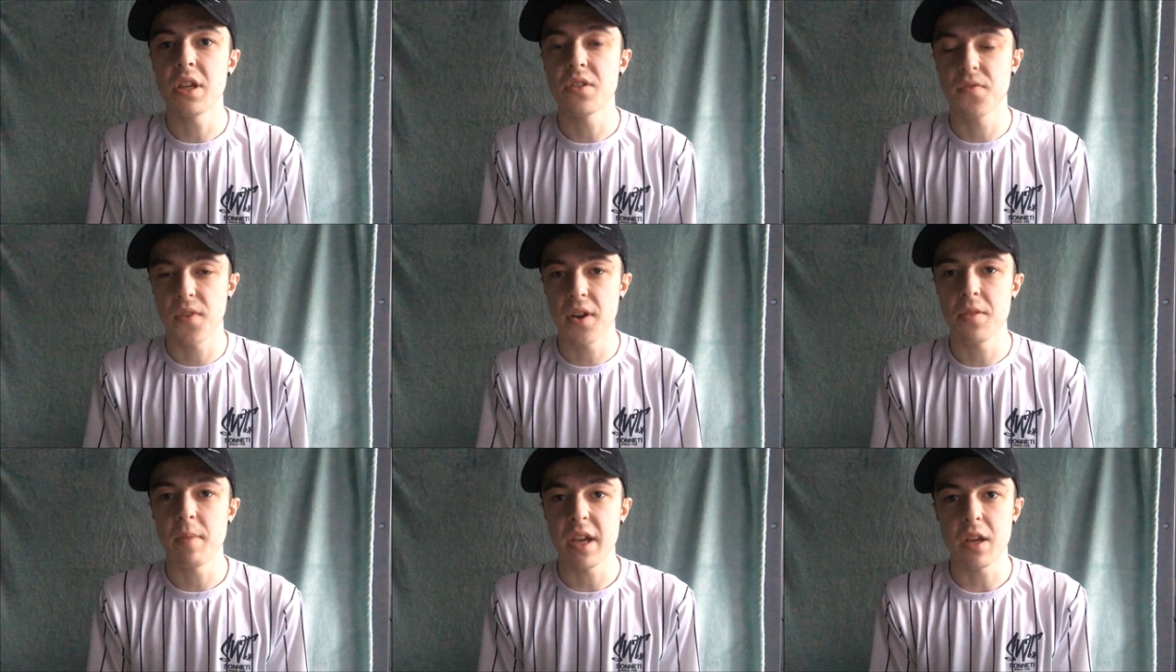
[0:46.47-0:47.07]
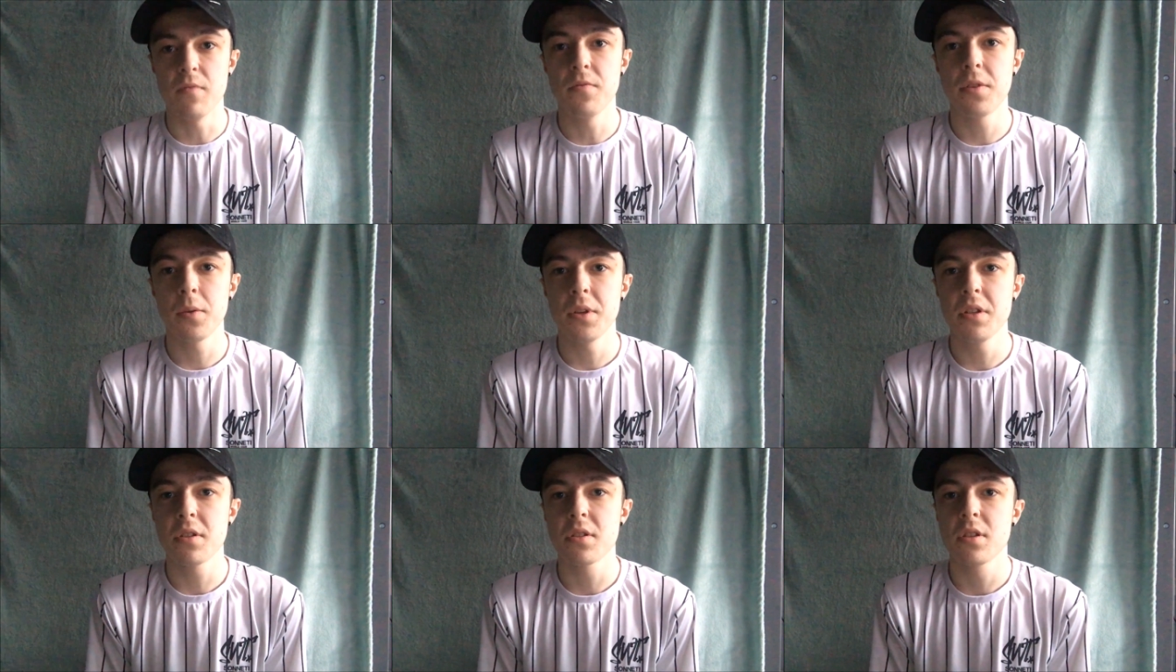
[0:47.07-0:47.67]
is a very big
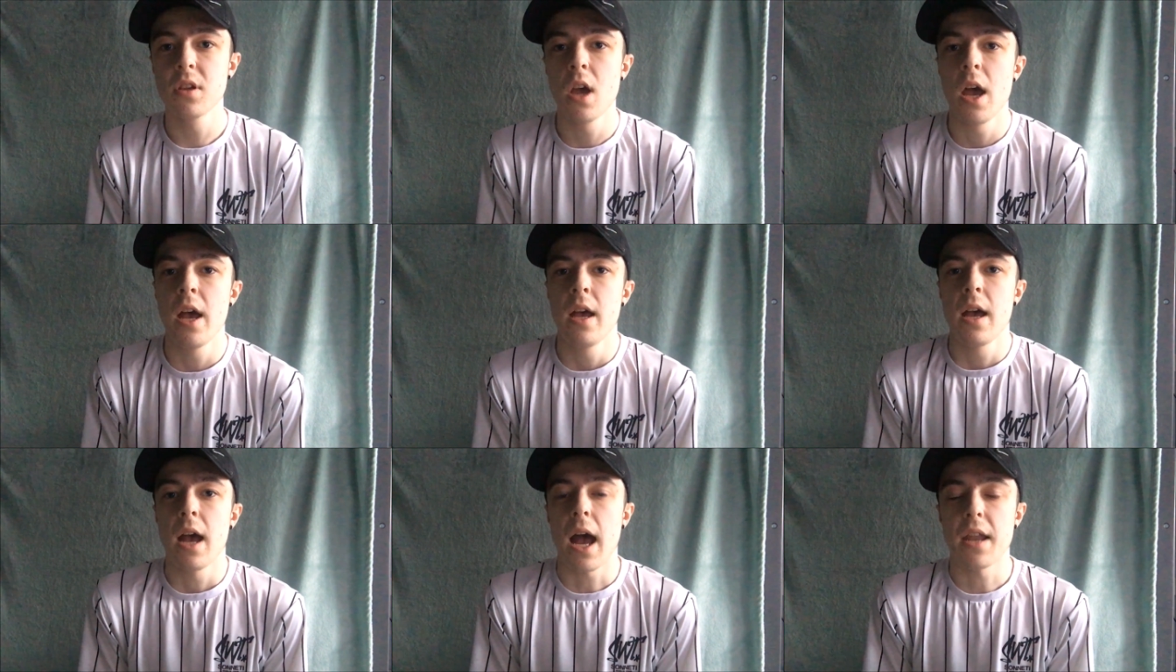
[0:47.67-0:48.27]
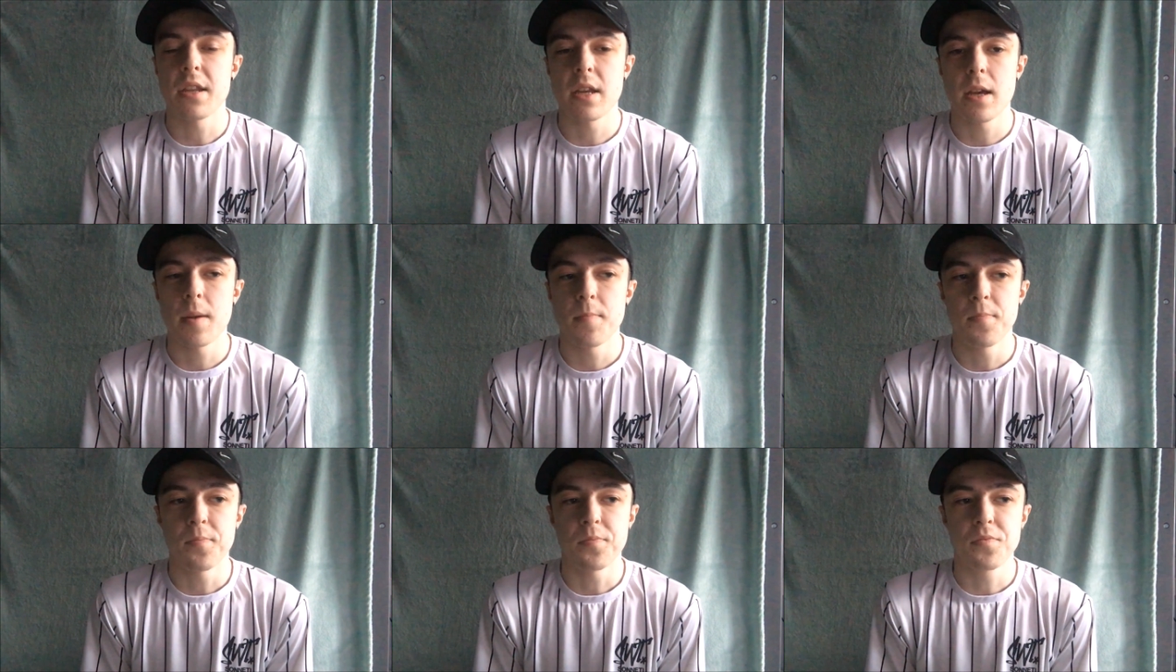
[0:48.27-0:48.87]
influence and
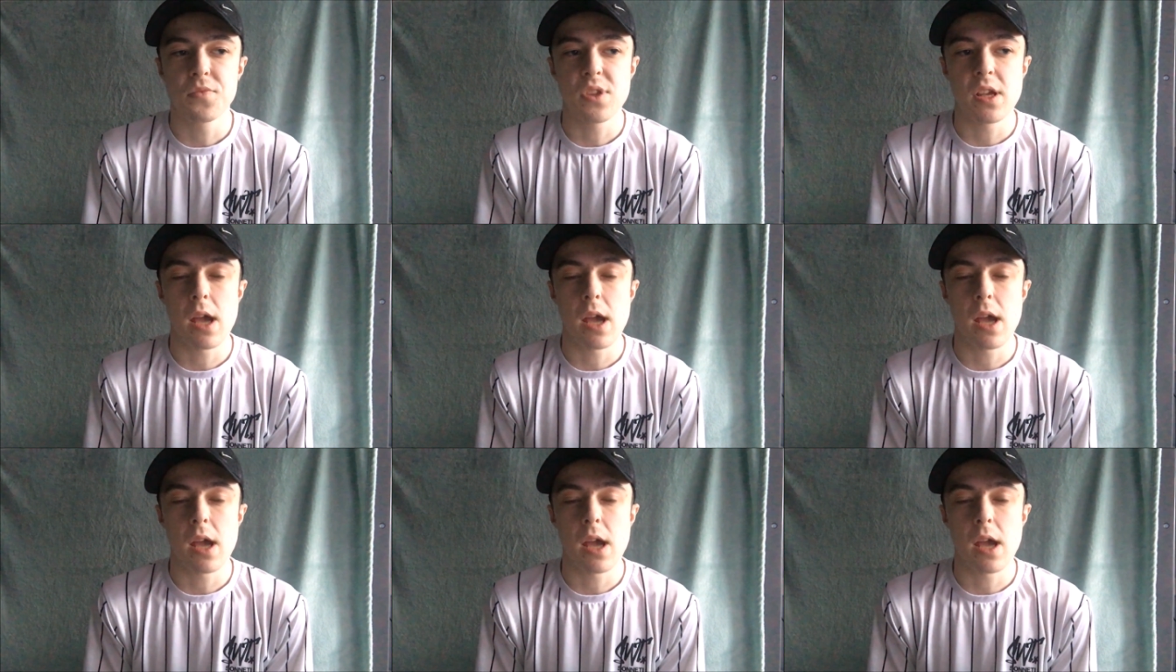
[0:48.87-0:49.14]
um,